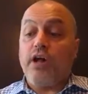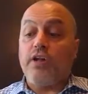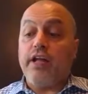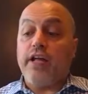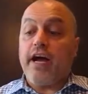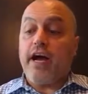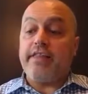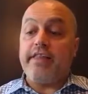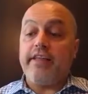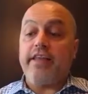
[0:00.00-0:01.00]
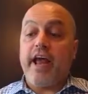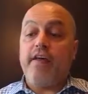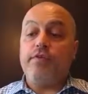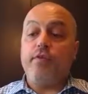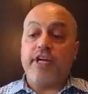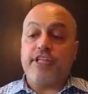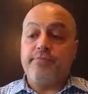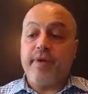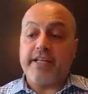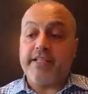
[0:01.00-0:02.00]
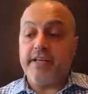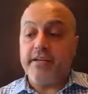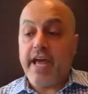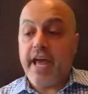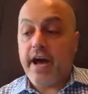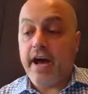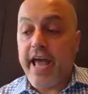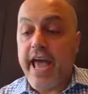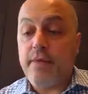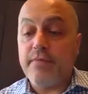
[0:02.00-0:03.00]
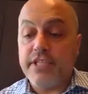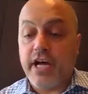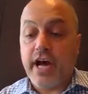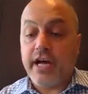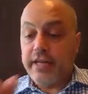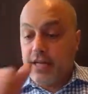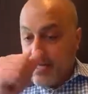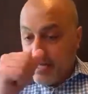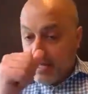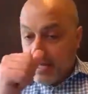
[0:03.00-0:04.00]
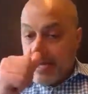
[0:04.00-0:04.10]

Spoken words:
while I think that everyone expected Amazon